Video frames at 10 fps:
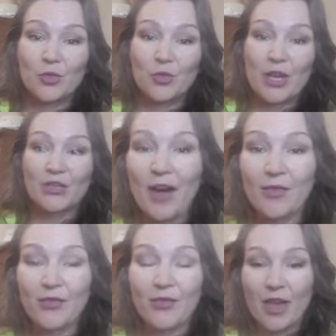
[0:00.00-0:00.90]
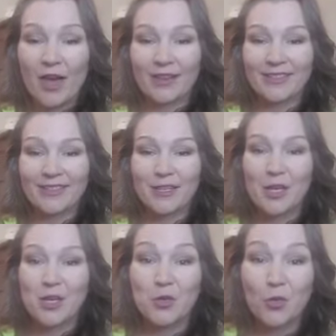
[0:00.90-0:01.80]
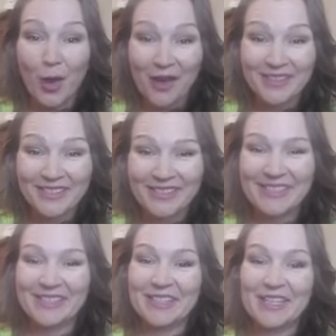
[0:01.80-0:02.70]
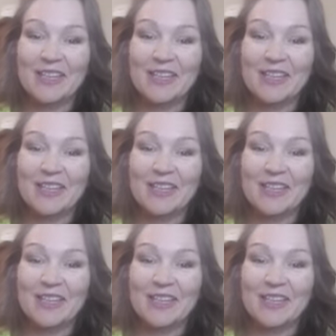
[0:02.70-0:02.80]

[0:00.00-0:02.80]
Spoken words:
actually have that radiancy